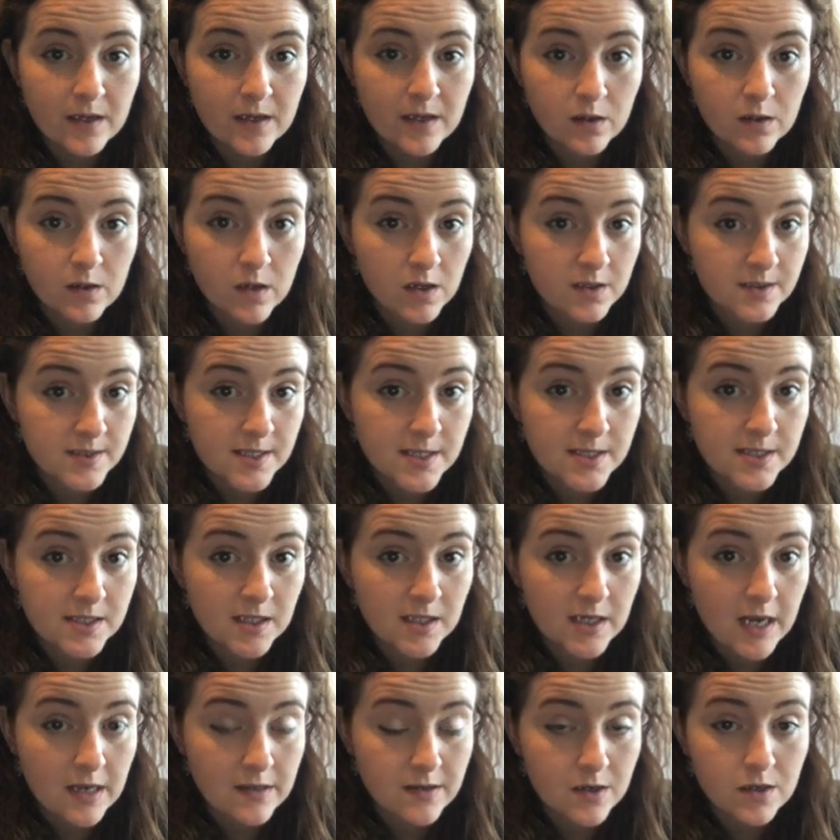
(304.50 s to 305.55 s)
clauses
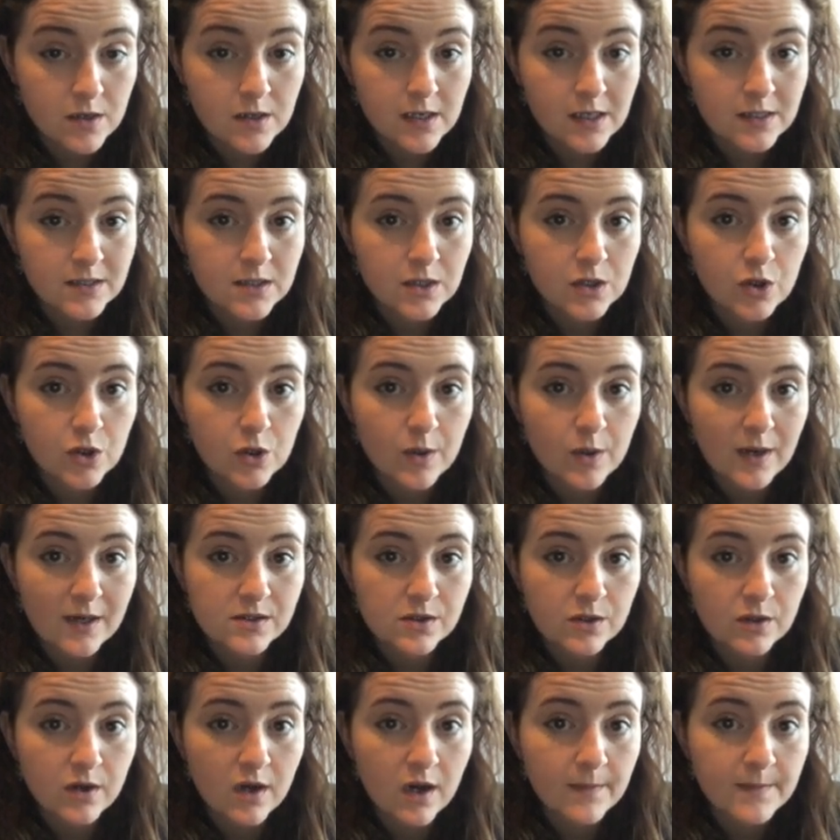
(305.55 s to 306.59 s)
together and to correct your
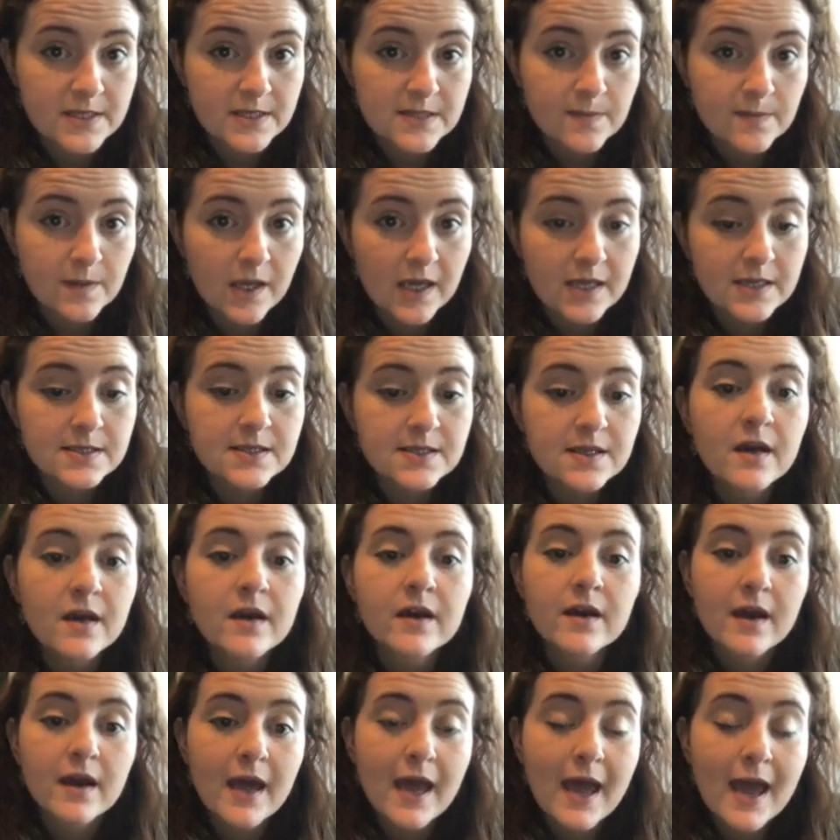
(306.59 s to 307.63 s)
comma splice.
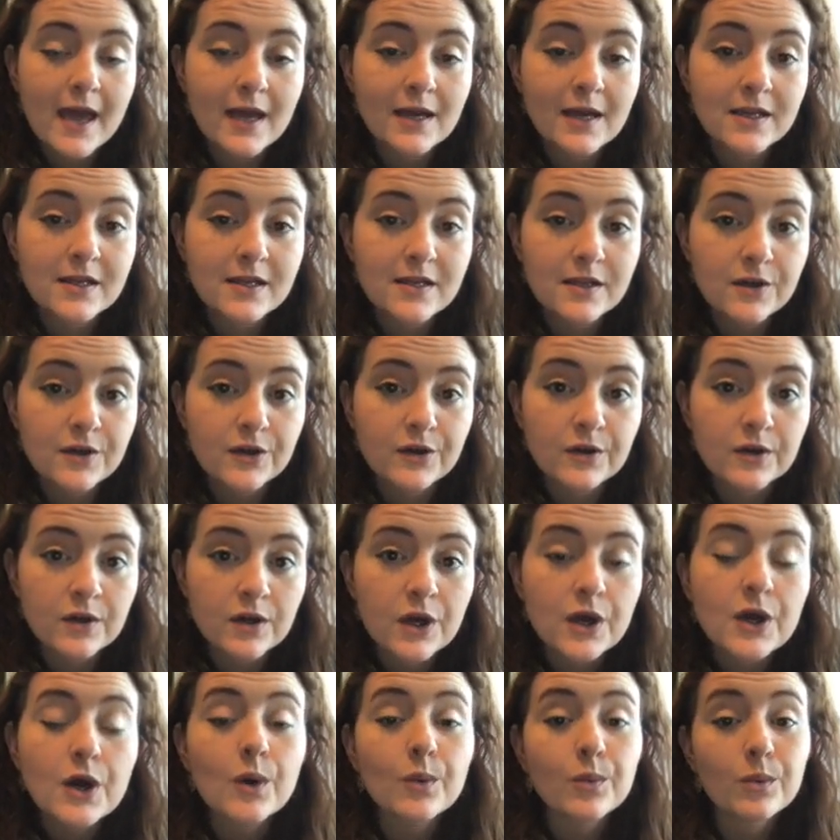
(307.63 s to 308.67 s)
And here
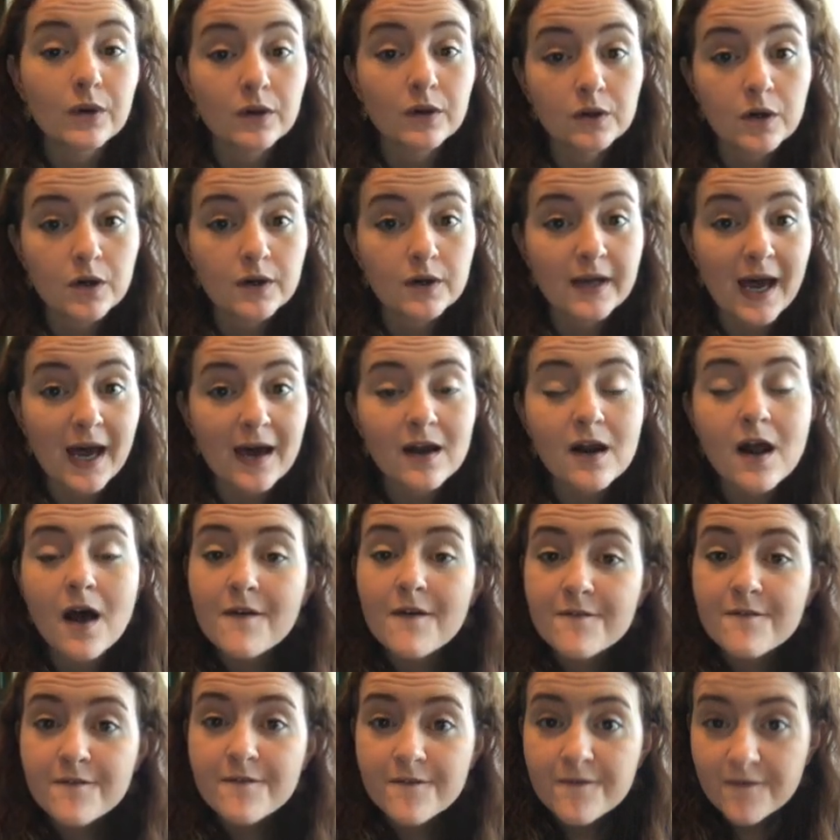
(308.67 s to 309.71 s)
we'll look at
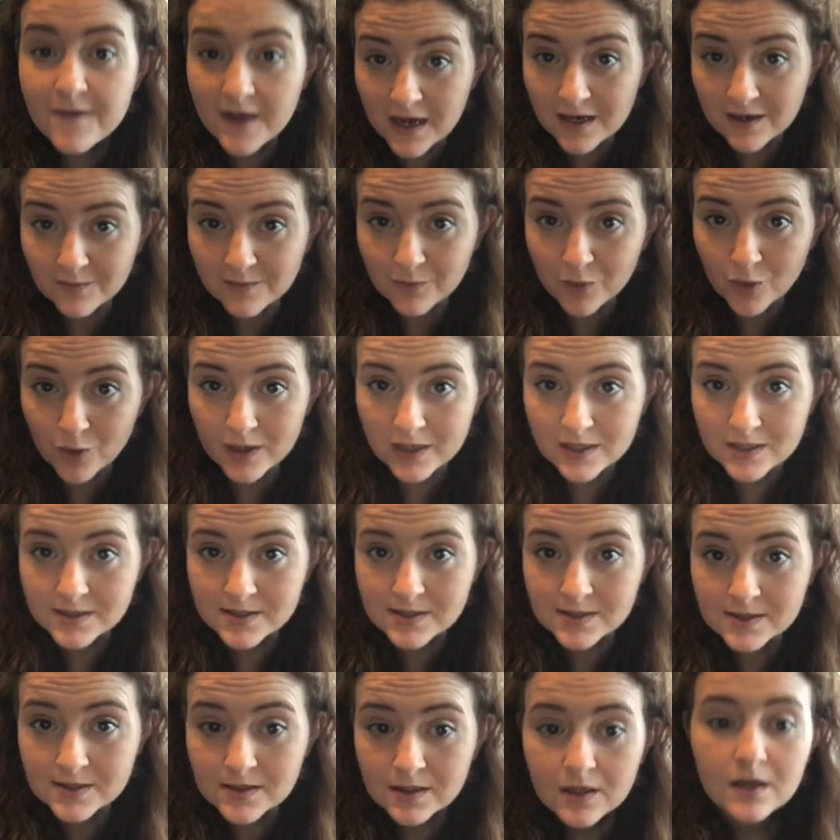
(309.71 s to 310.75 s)
fanboys.
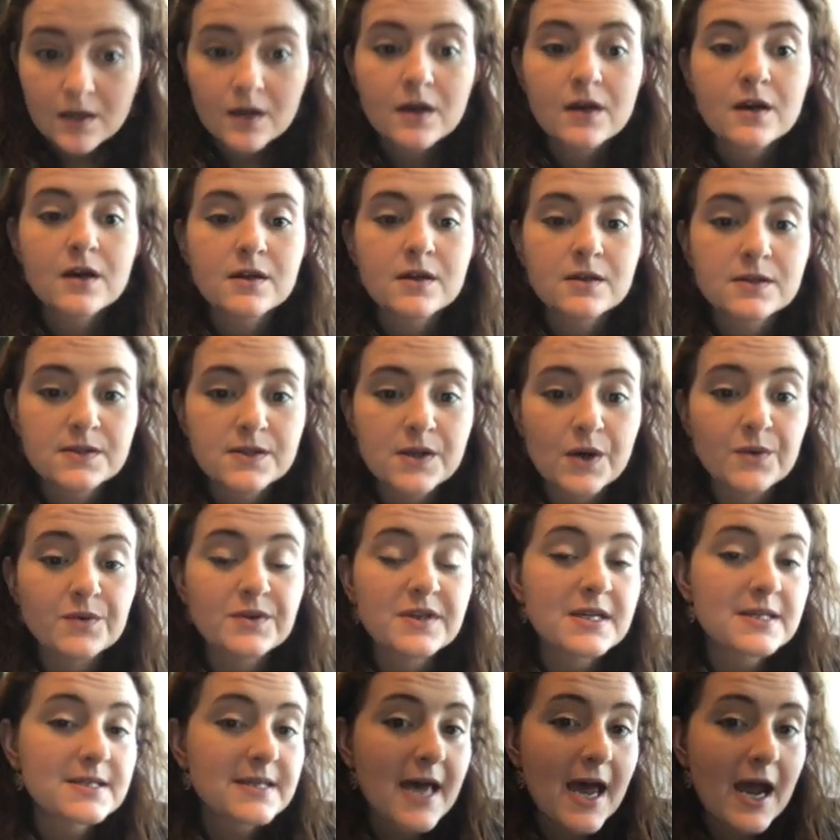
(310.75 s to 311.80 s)
So this
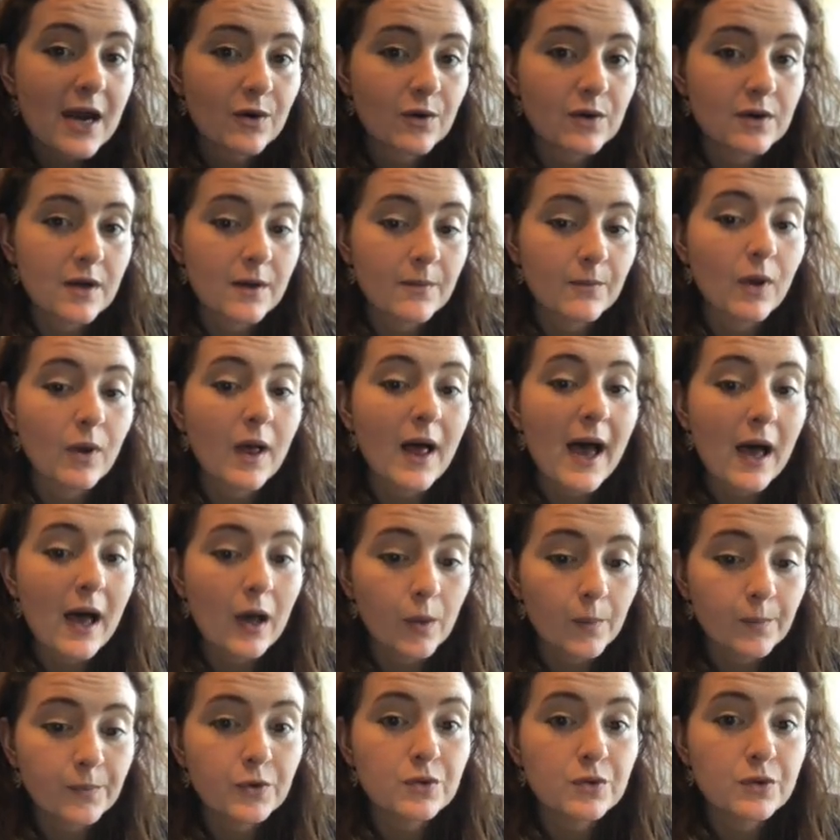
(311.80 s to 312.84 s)
acronym will help
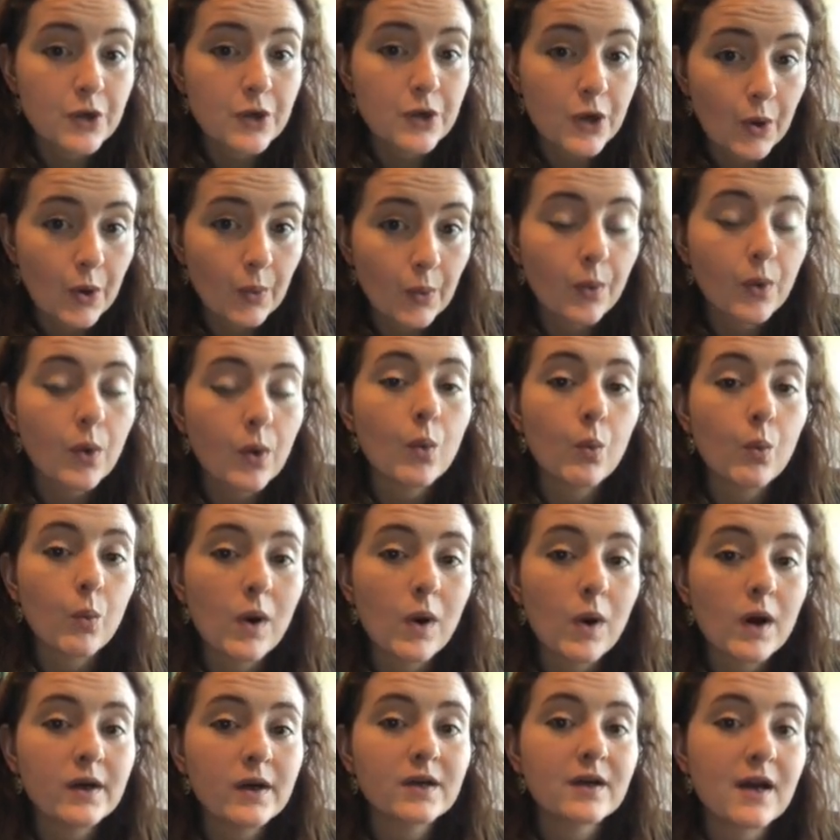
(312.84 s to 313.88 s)
you know what
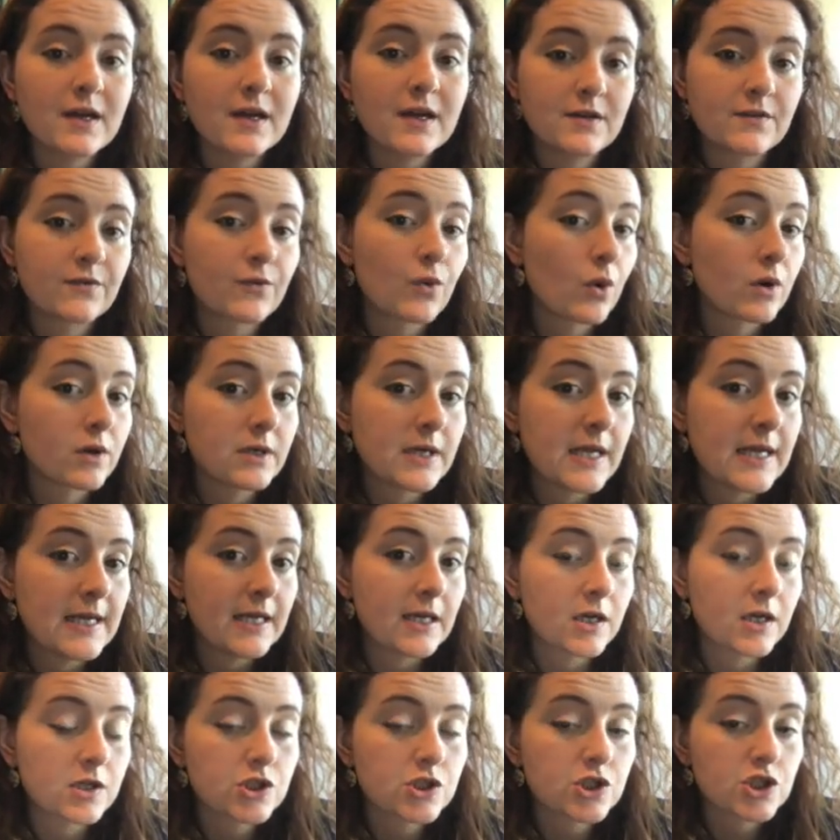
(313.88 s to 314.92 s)
kind of coordinating
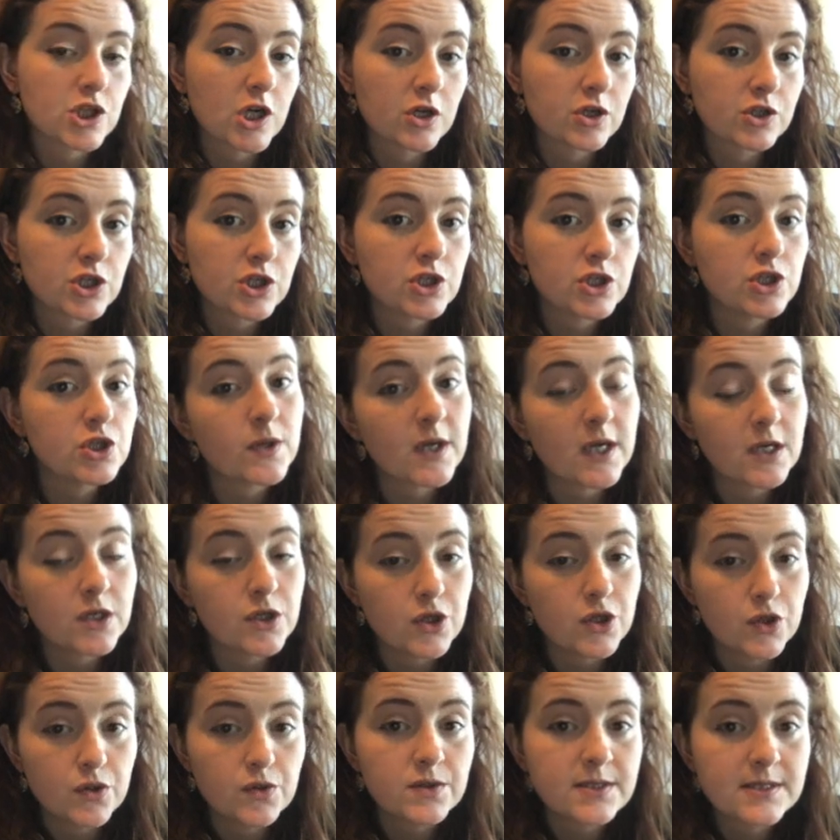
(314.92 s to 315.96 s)
conjunction you can
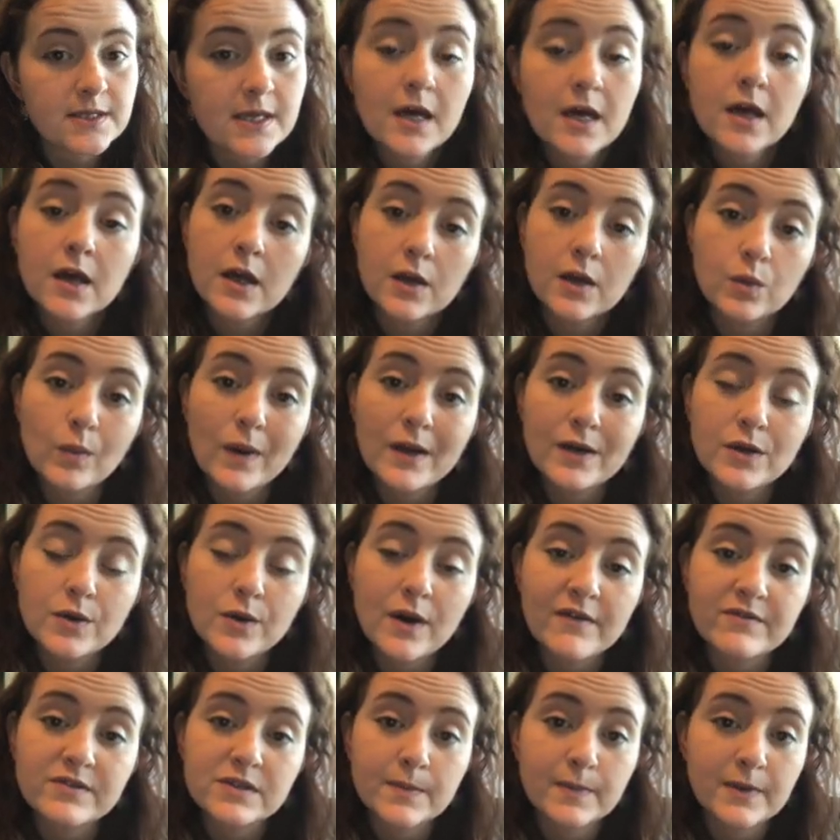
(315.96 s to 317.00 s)
use and when you have
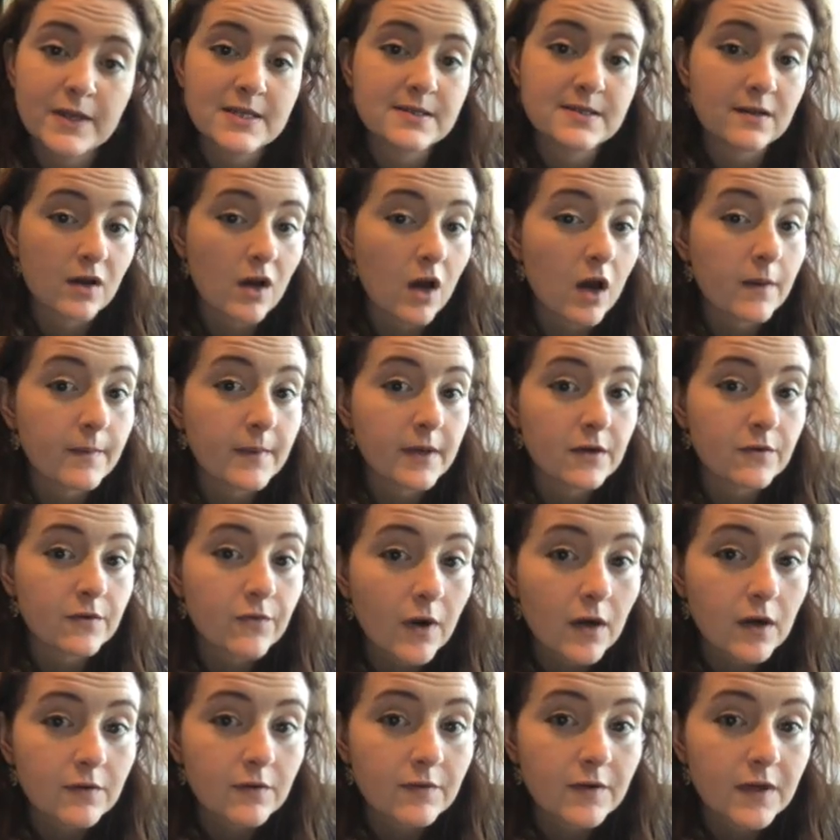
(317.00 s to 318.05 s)
to place a comma in front
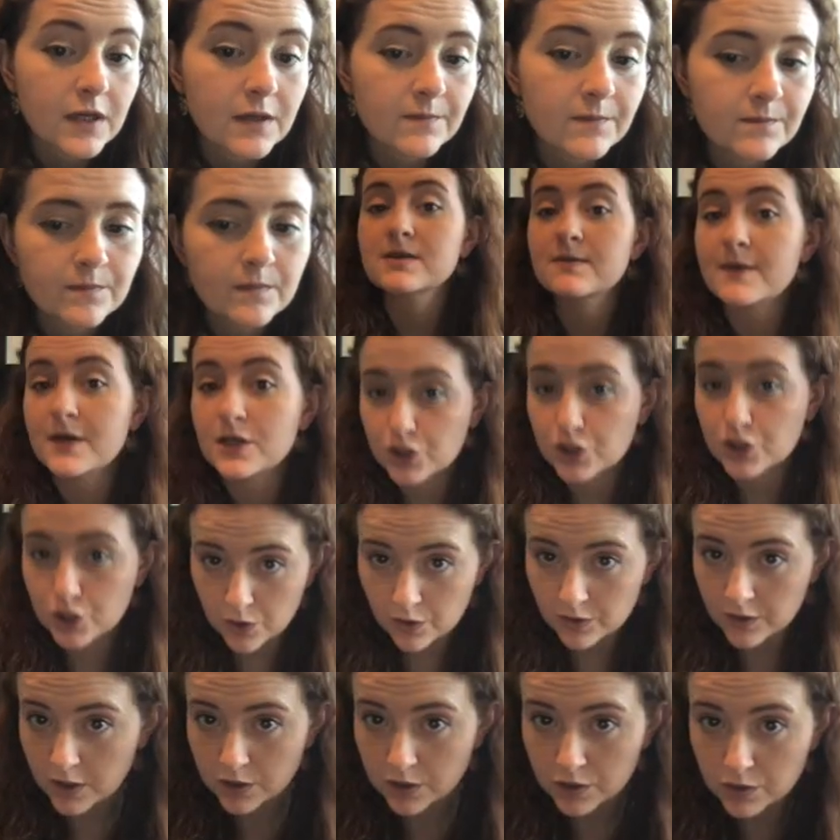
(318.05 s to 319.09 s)
of it. Make sure
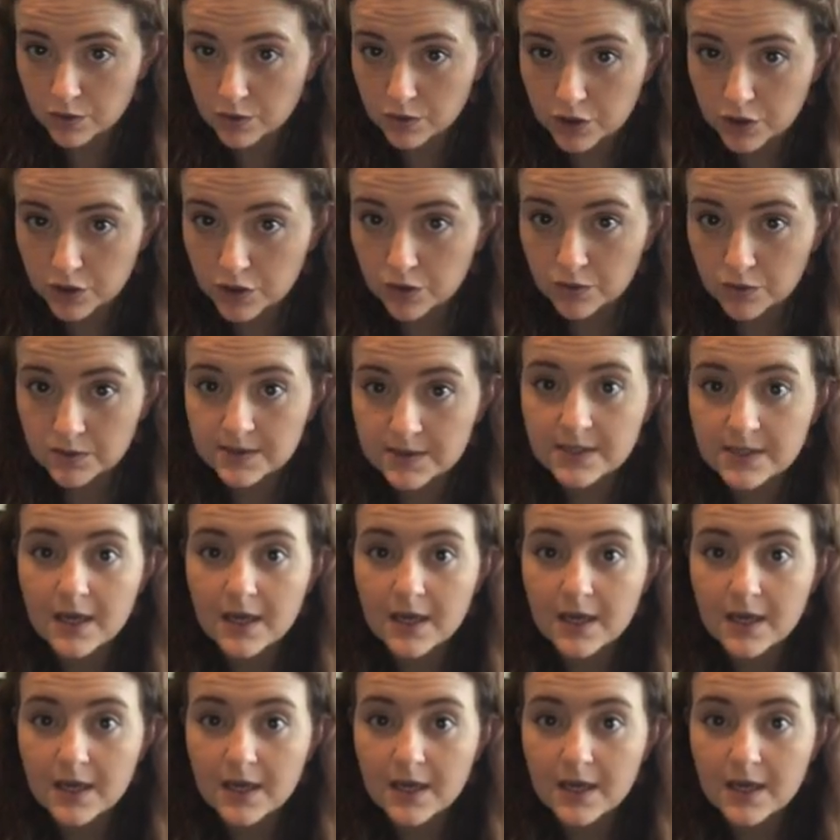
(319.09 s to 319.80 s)
that you use